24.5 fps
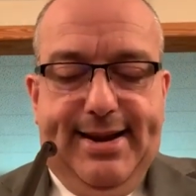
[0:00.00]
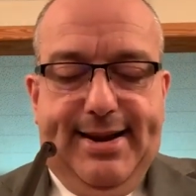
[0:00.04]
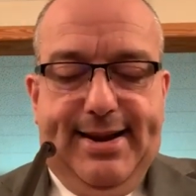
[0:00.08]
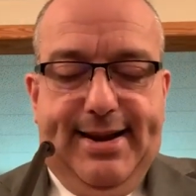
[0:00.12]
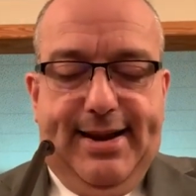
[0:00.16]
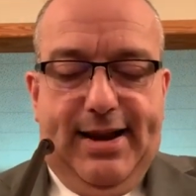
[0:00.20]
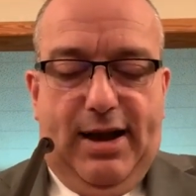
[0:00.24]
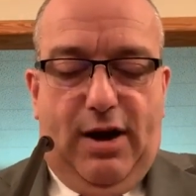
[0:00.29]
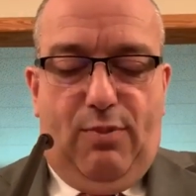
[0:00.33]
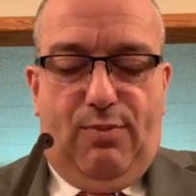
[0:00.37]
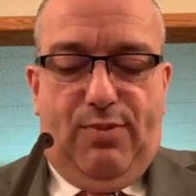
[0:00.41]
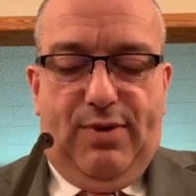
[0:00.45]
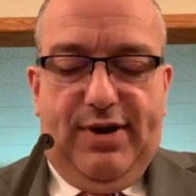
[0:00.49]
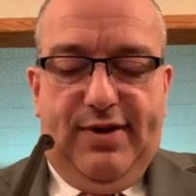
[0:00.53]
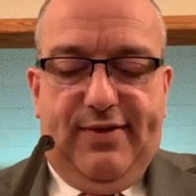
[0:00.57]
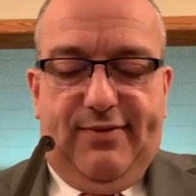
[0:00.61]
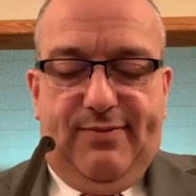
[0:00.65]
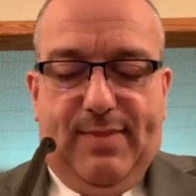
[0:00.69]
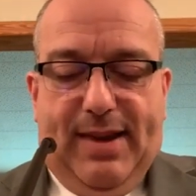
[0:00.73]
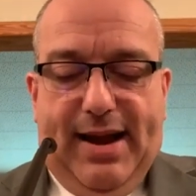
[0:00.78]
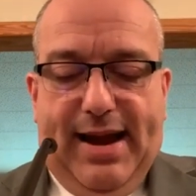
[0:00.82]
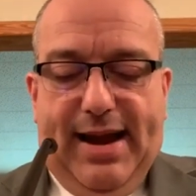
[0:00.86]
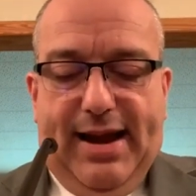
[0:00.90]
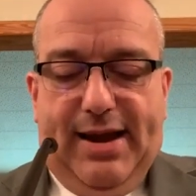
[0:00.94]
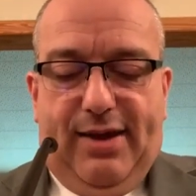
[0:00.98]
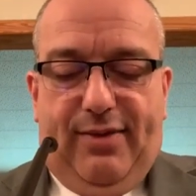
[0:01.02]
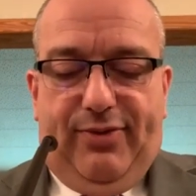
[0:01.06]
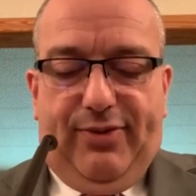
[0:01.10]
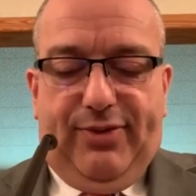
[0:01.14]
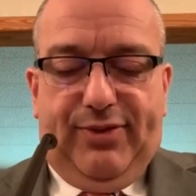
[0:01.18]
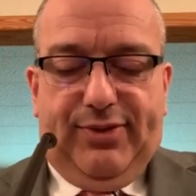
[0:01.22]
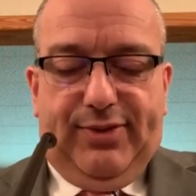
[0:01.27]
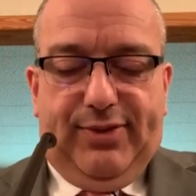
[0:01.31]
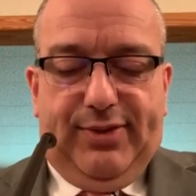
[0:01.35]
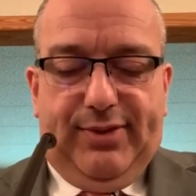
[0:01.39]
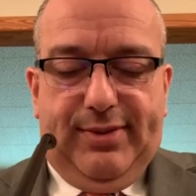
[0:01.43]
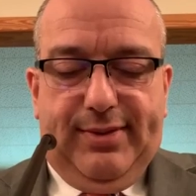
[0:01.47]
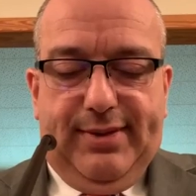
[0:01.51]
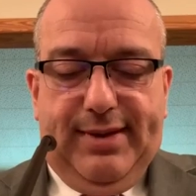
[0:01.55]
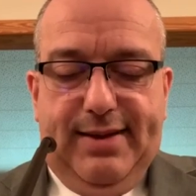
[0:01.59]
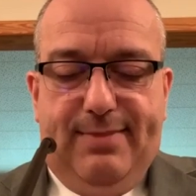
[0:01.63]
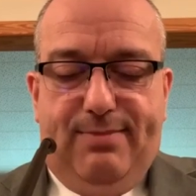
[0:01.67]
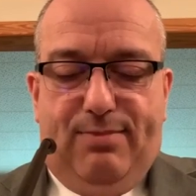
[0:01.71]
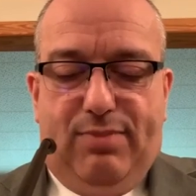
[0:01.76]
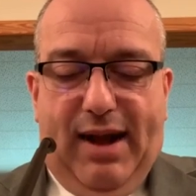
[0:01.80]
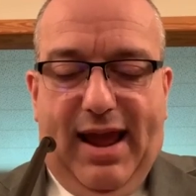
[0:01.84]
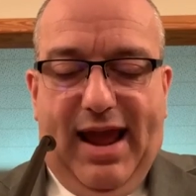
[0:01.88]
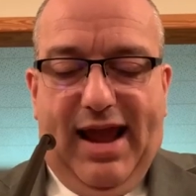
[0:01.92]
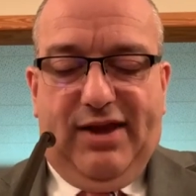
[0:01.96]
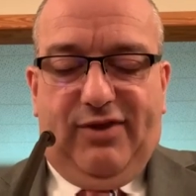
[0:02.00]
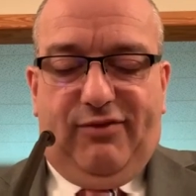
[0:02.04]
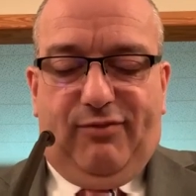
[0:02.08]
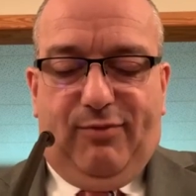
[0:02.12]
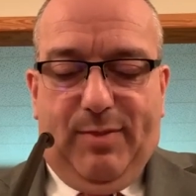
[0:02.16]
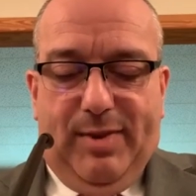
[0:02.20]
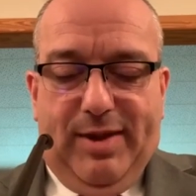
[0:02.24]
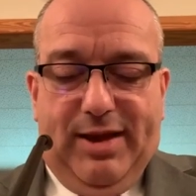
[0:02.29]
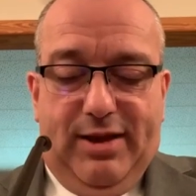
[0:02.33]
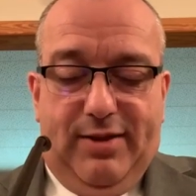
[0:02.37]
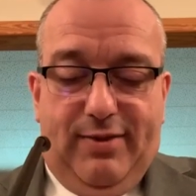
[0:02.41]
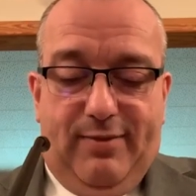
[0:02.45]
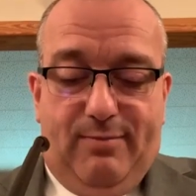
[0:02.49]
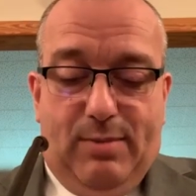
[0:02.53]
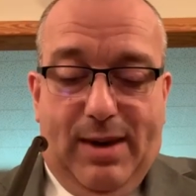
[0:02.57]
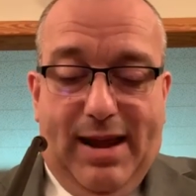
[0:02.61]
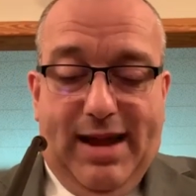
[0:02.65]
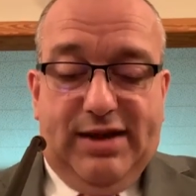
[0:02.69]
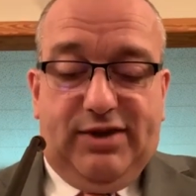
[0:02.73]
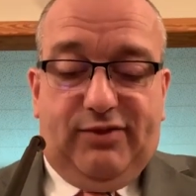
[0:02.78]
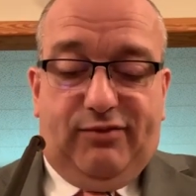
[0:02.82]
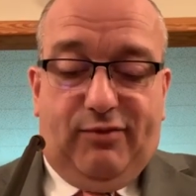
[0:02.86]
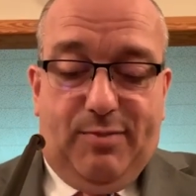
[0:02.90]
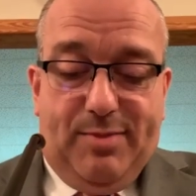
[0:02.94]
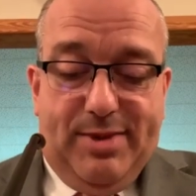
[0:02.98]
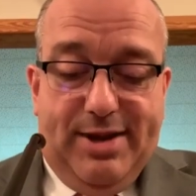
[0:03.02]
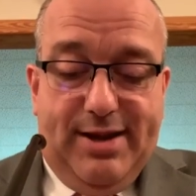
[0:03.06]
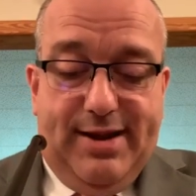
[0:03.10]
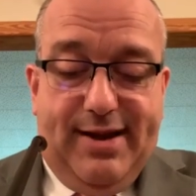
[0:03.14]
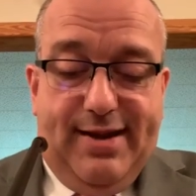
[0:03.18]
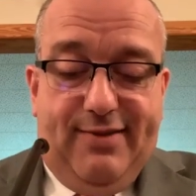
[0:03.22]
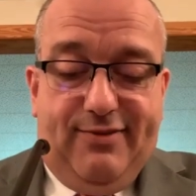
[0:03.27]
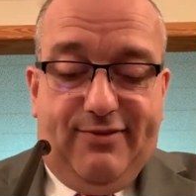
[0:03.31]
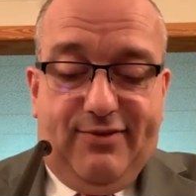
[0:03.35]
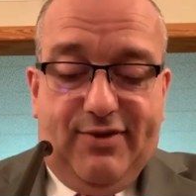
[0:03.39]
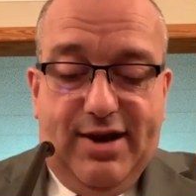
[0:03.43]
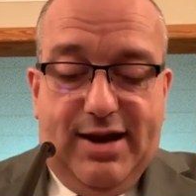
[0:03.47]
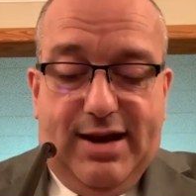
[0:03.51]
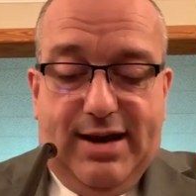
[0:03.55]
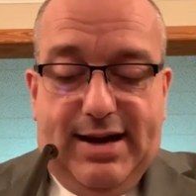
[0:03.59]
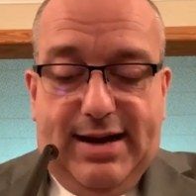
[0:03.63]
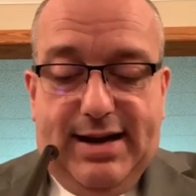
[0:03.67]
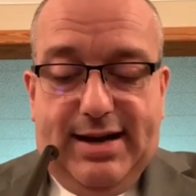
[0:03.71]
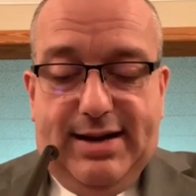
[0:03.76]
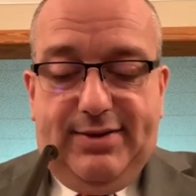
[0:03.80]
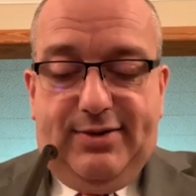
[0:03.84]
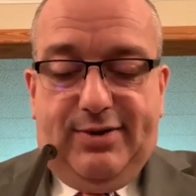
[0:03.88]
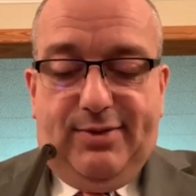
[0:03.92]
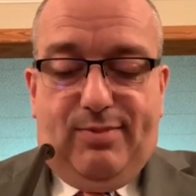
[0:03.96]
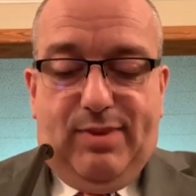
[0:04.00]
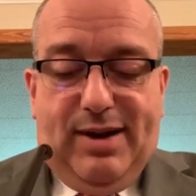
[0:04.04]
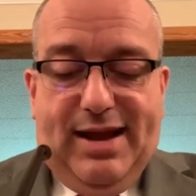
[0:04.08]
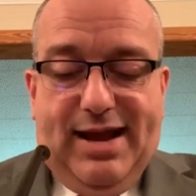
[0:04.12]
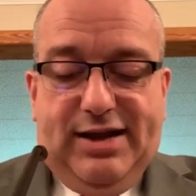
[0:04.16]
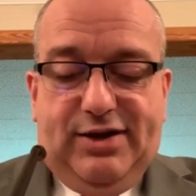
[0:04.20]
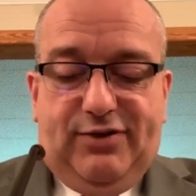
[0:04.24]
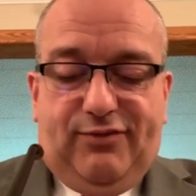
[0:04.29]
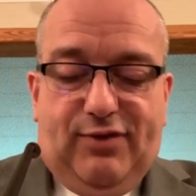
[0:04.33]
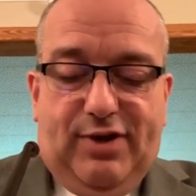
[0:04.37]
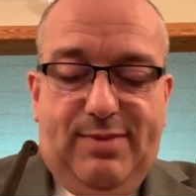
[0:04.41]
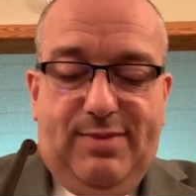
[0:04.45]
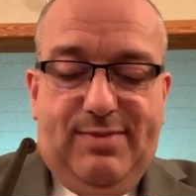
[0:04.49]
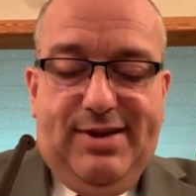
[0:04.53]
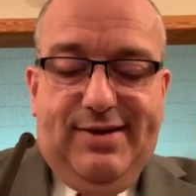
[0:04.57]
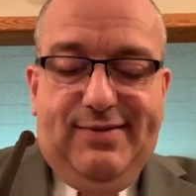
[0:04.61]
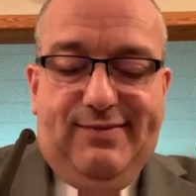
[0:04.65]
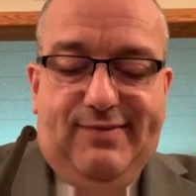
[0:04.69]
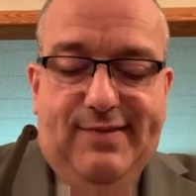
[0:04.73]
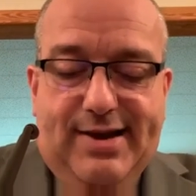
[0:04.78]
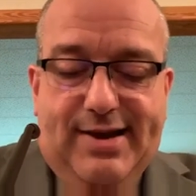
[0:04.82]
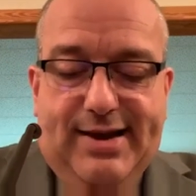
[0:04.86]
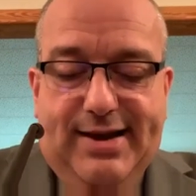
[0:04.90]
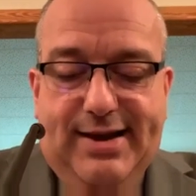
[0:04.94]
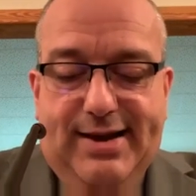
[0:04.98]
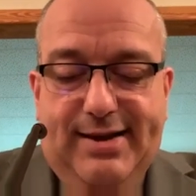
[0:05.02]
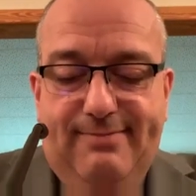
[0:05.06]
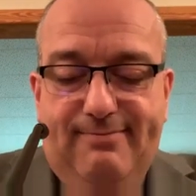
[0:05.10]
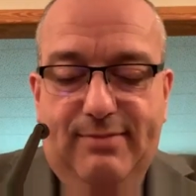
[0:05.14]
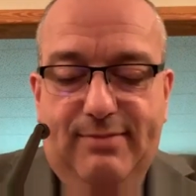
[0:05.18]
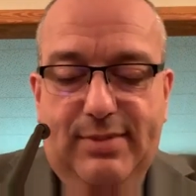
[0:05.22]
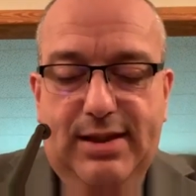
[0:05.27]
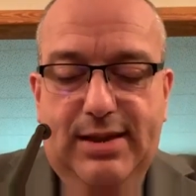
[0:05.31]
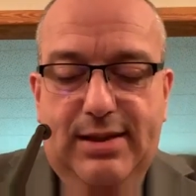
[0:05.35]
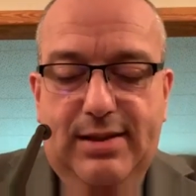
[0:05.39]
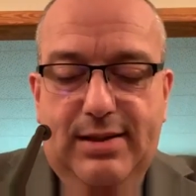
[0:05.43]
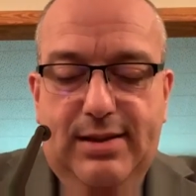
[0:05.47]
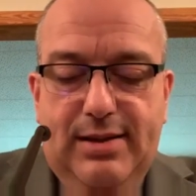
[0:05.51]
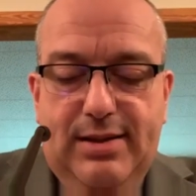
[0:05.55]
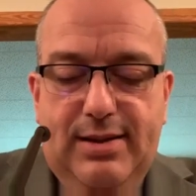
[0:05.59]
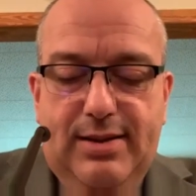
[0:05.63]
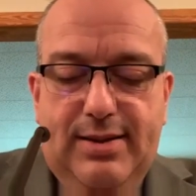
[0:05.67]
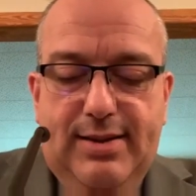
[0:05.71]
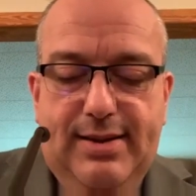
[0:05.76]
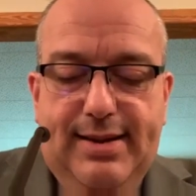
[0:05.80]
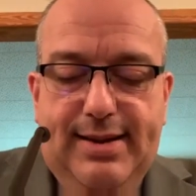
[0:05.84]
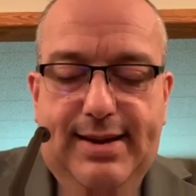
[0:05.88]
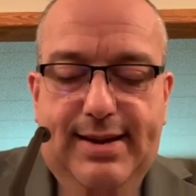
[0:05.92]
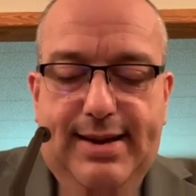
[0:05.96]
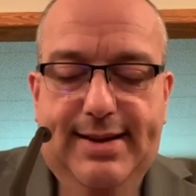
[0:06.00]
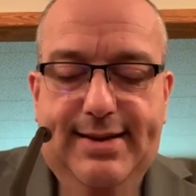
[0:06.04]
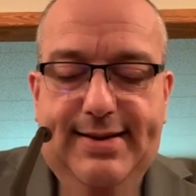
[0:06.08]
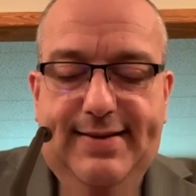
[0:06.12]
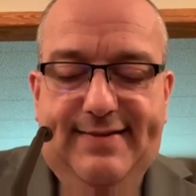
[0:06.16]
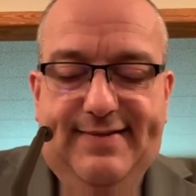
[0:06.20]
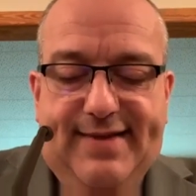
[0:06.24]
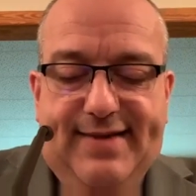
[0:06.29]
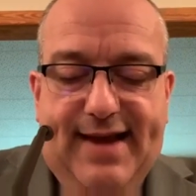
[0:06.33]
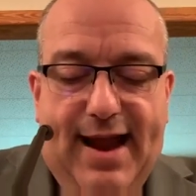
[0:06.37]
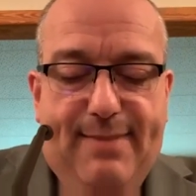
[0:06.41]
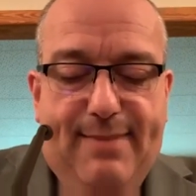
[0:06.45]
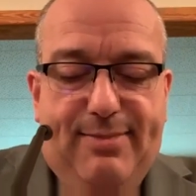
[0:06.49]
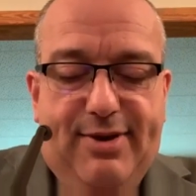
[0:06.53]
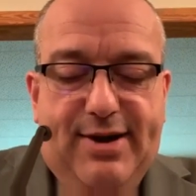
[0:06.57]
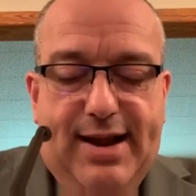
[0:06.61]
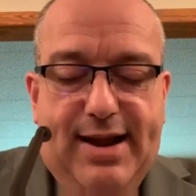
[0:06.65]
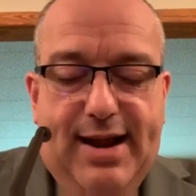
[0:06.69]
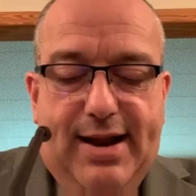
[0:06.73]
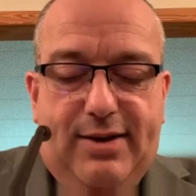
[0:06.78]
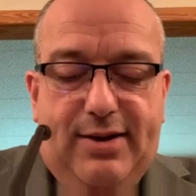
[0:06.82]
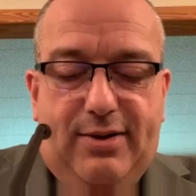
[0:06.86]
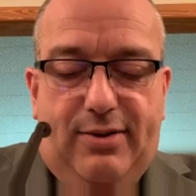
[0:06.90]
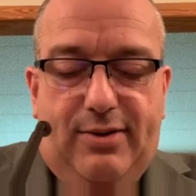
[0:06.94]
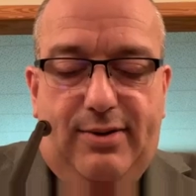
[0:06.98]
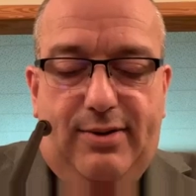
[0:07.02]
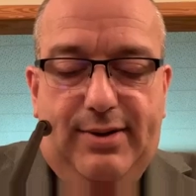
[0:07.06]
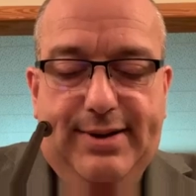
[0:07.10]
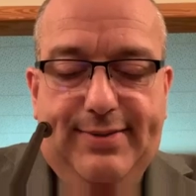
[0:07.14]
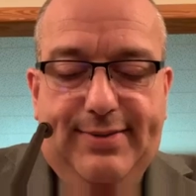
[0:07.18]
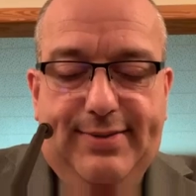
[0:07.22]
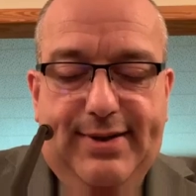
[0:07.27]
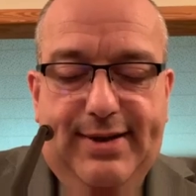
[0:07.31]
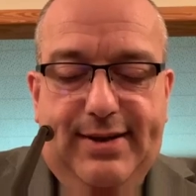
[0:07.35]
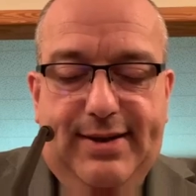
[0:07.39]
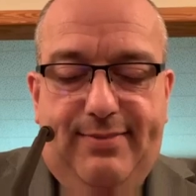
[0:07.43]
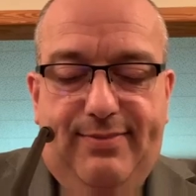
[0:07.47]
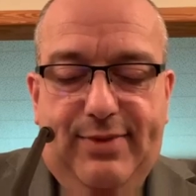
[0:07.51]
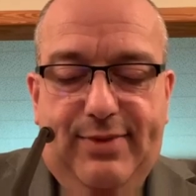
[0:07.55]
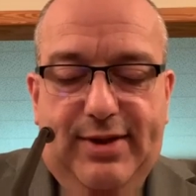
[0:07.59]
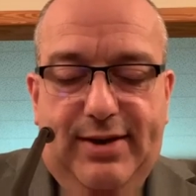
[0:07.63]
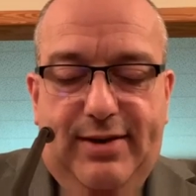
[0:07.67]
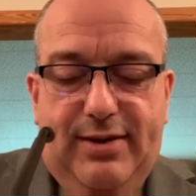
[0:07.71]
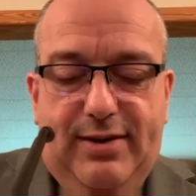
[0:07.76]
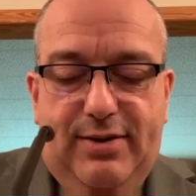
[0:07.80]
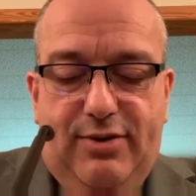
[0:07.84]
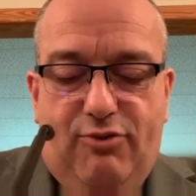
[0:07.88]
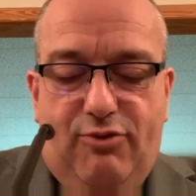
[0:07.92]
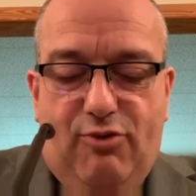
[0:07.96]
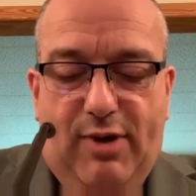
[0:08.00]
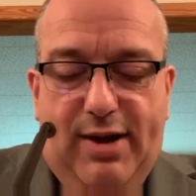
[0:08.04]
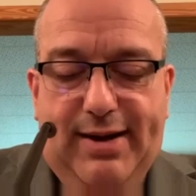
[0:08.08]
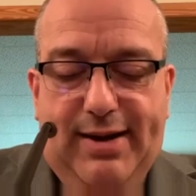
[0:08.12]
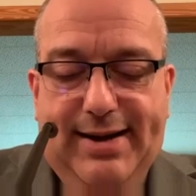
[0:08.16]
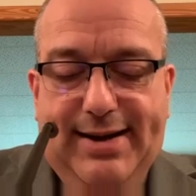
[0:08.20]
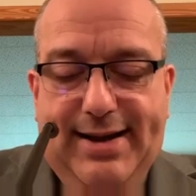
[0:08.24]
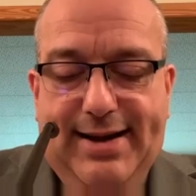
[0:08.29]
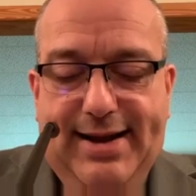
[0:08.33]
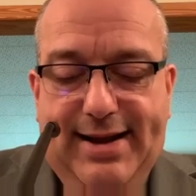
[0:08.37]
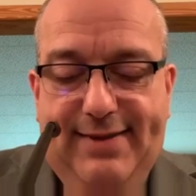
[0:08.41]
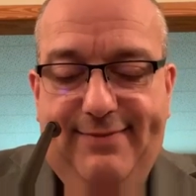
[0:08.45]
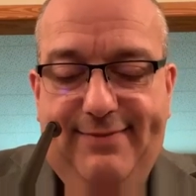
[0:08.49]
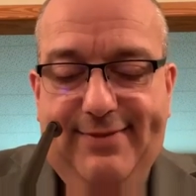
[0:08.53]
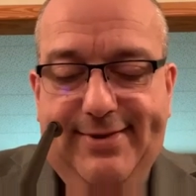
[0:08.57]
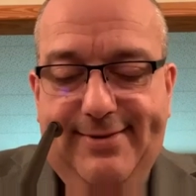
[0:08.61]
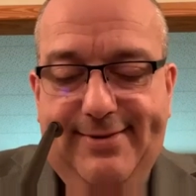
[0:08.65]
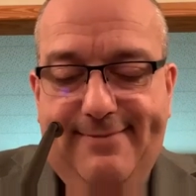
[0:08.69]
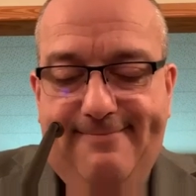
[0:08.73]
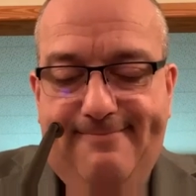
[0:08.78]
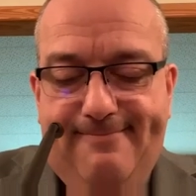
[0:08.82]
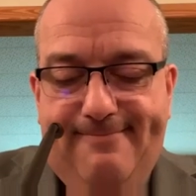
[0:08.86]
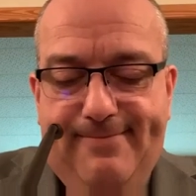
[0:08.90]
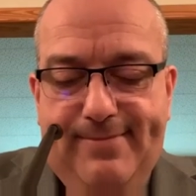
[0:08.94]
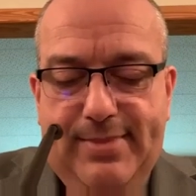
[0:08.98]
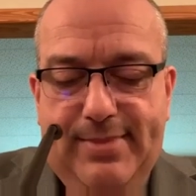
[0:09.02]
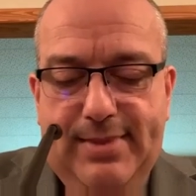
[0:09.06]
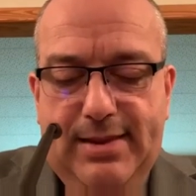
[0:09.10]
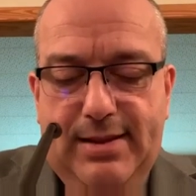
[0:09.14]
And he opened his mouth in blasphemy against God, to blaspheme his name, and his tabernacle, and them that dwell in heaven.